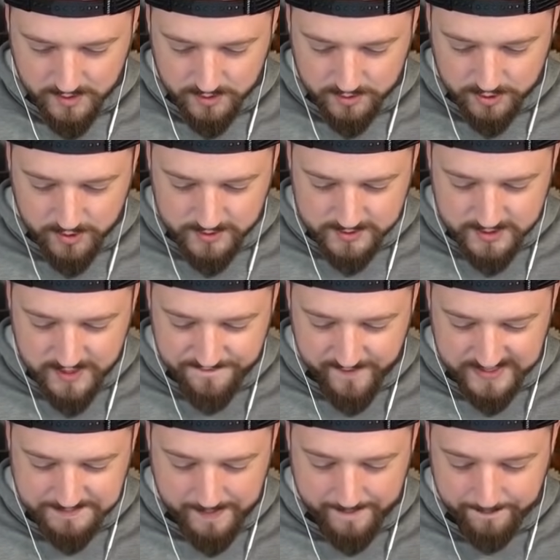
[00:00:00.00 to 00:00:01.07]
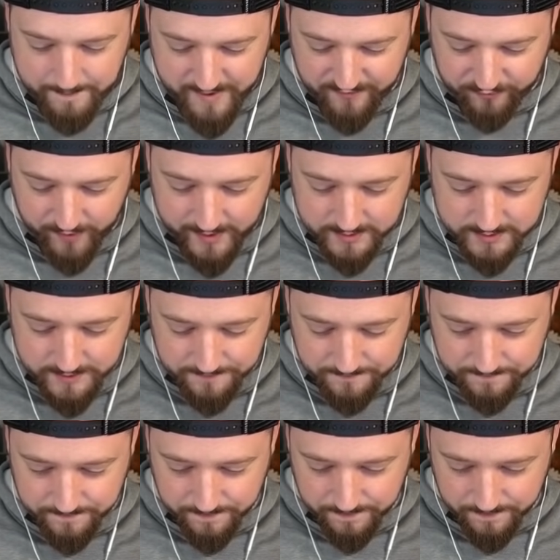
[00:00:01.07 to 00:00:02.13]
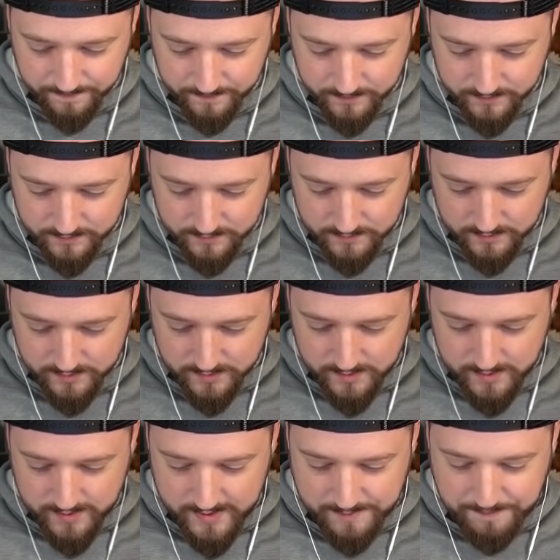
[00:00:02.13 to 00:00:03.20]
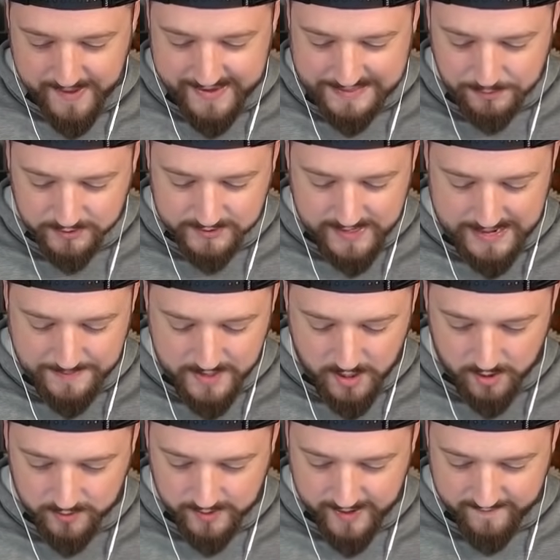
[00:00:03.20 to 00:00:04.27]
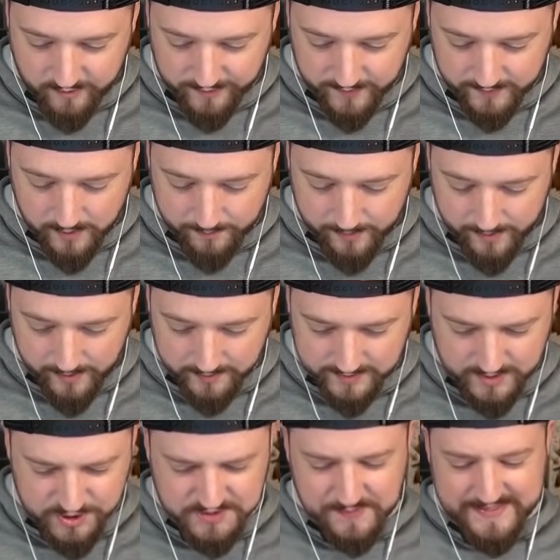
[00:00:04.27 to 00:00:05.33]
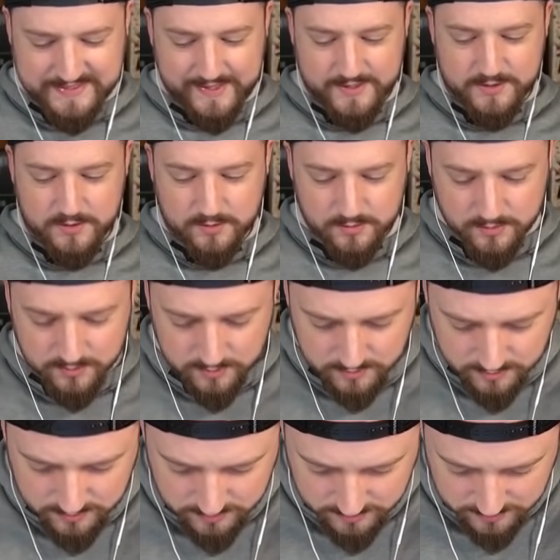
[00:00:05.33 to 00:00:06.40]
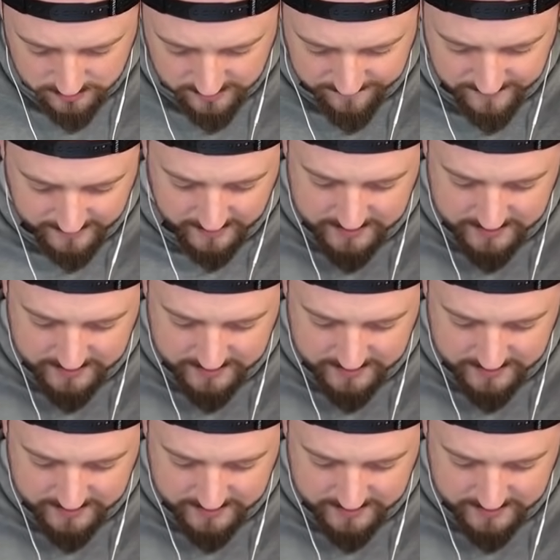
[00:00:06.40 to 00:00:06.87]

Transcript: Good defense, my friend. Impeccable timing on everything there, but did I just place Elixir? I feel like I